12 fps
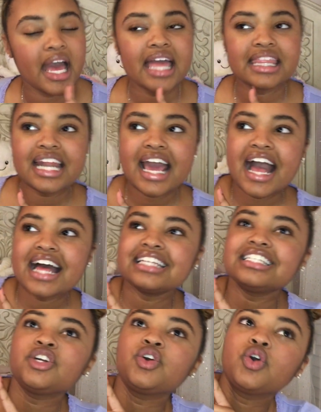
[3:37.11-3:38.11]
And then I
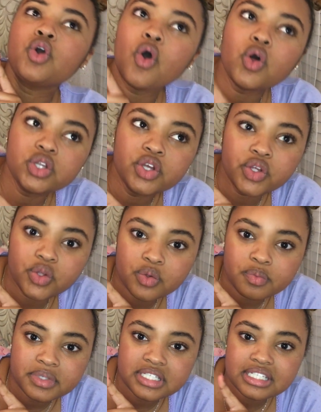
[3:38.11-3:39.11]
had gold
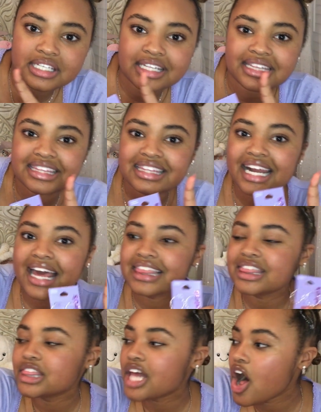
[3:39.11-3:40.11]
hoops that I
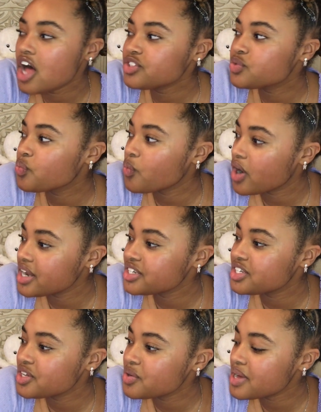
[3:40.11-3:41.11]
lost one
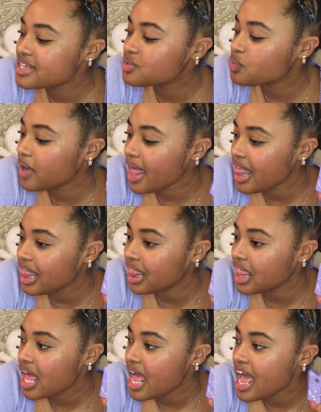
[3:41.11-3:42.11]
to as well.